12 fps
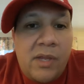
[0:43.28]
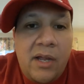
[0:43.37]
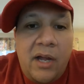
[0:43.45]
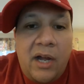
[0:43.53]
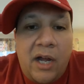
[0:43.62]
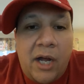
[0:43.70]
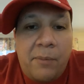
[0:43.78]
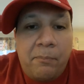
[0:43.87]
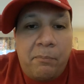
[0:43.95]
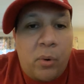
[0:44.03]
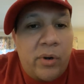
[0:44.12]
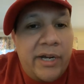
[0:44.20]
um,
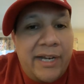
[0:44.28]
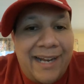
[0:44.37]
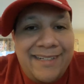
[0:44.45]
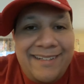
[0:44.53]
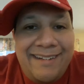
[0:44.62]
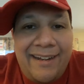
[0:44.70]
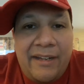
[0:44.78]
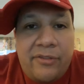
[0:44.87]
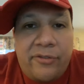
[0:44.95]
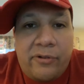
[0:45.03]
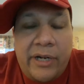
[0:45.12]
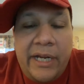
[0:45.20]
born in
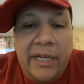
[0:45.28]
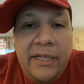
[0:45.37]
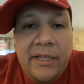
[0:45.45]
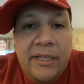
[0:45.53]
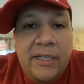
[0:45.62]
1983.